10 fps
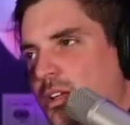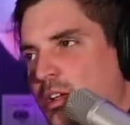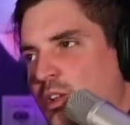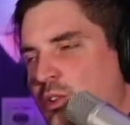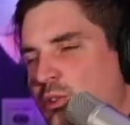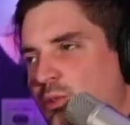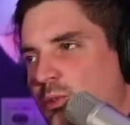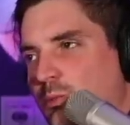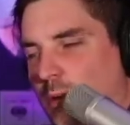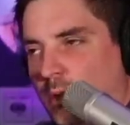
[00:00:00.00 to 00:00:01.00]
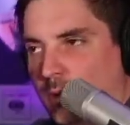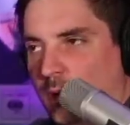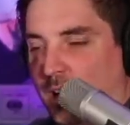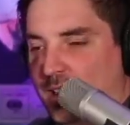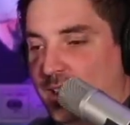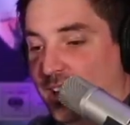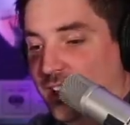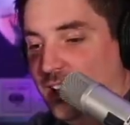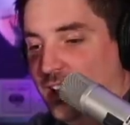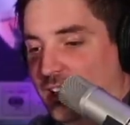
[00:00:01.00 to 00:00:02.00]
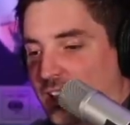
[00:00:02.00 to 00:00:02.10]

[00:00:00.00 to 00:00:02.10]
You uh, hereditary, huh?